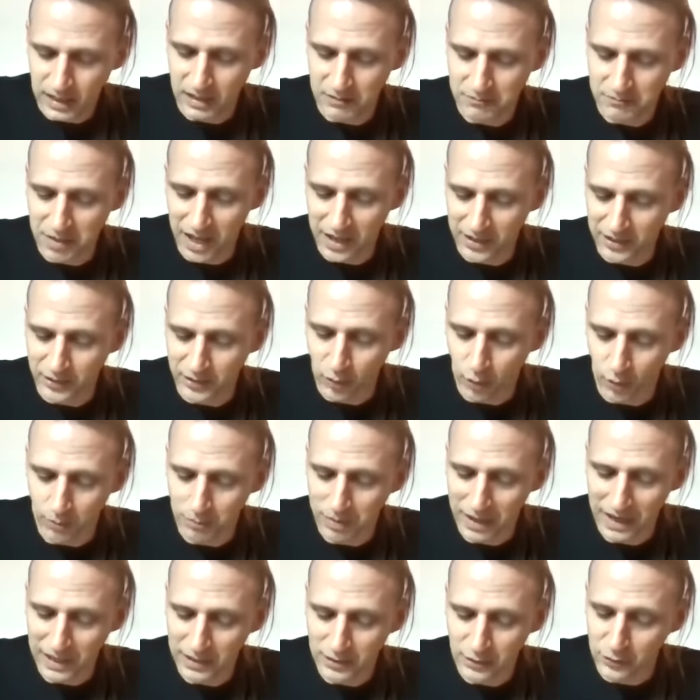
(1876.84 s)
King Pellinore
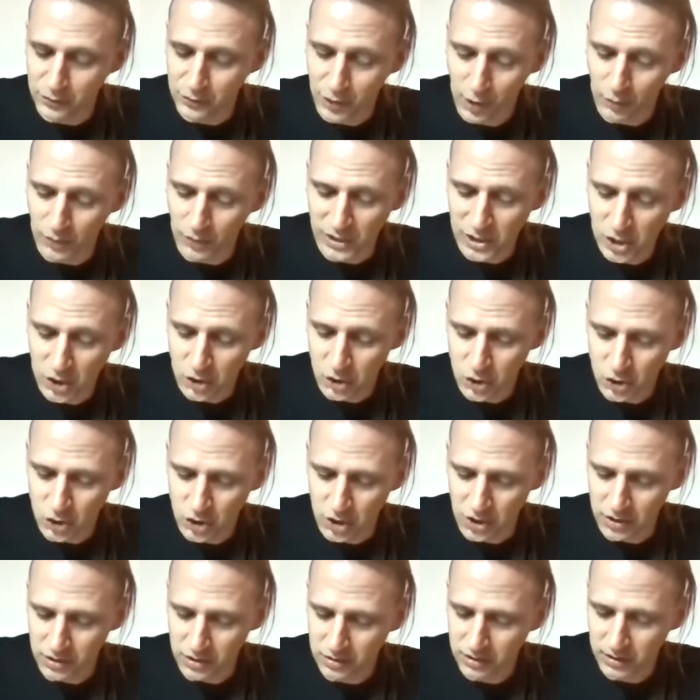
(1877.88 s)
paid no
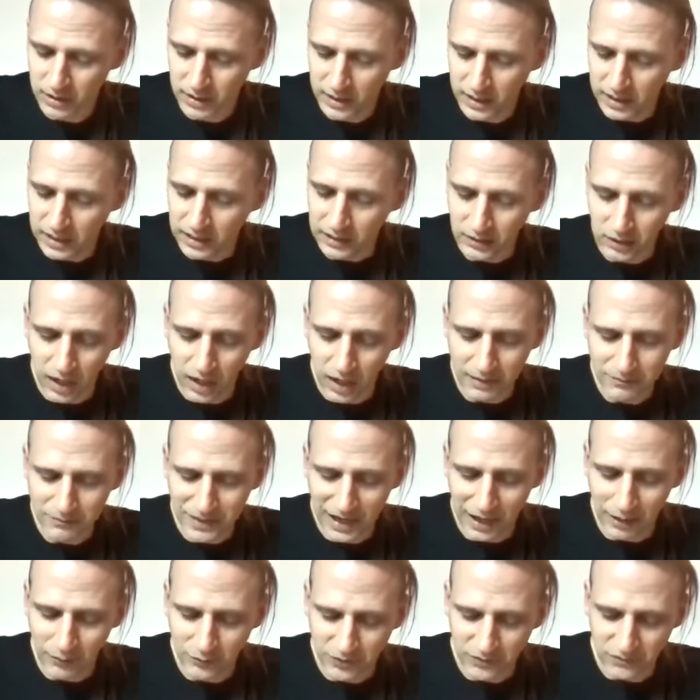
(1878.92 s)
attention. He climbed
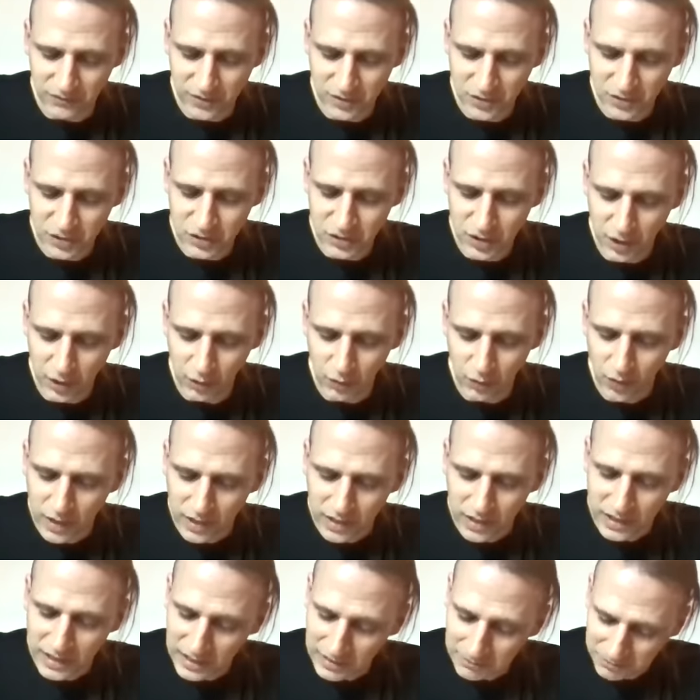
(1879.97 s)
out of the snow
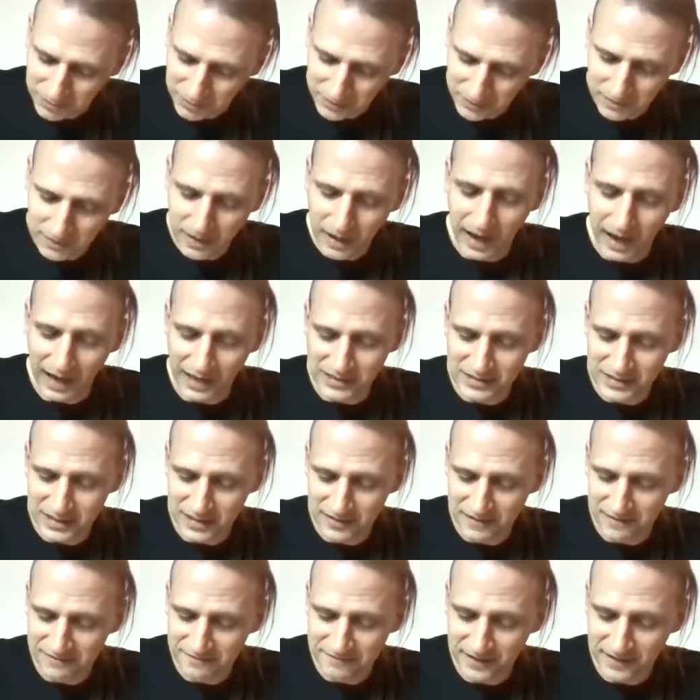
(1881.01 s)
heap as
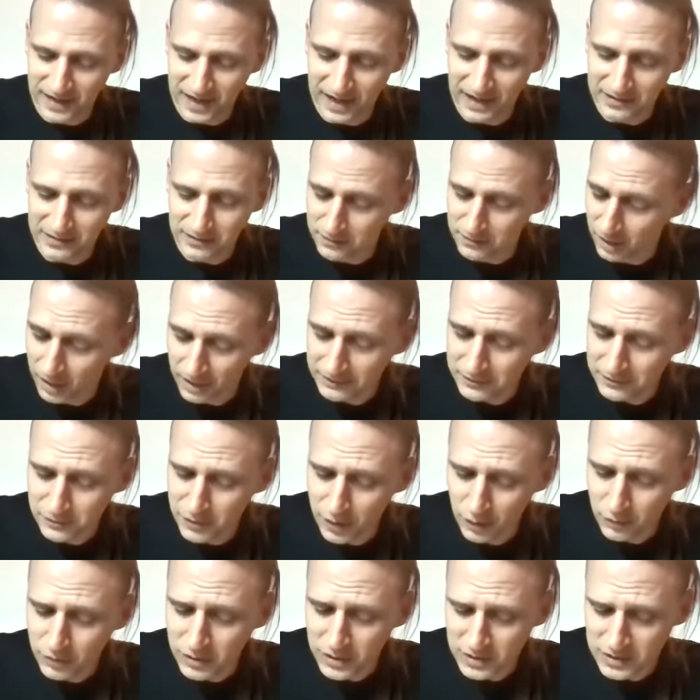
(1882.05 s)
if he had not
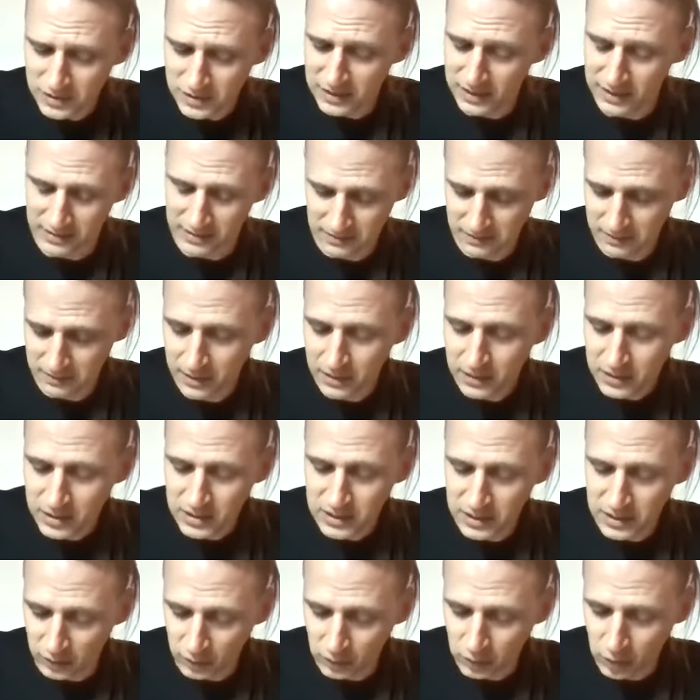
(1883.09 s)
noticed it,
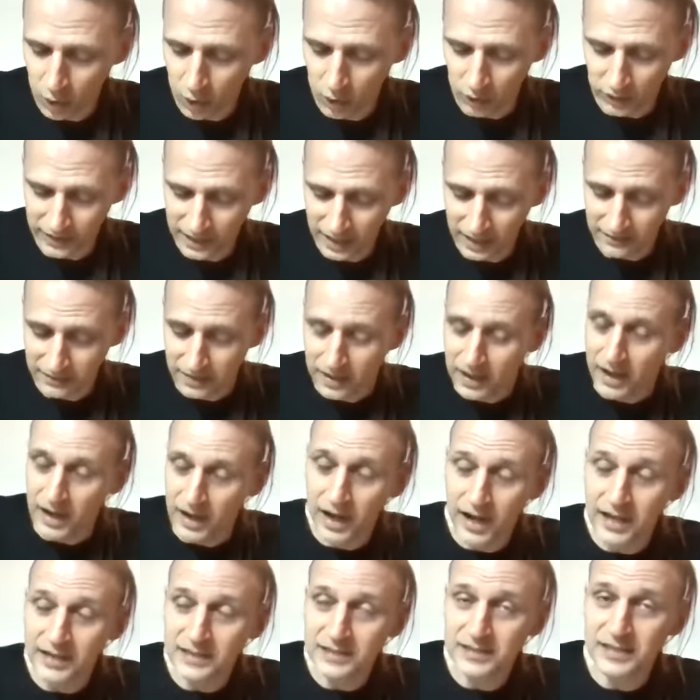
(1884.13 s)
still calling out,
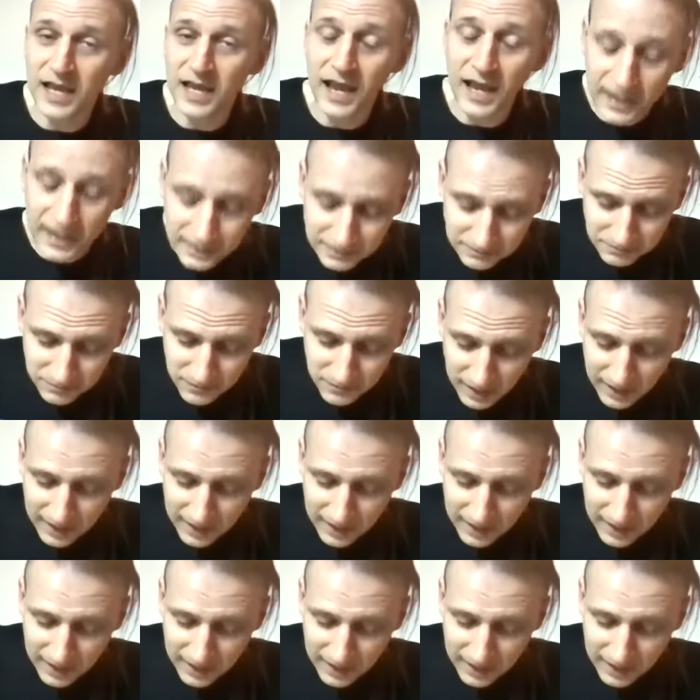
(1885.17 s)
I say,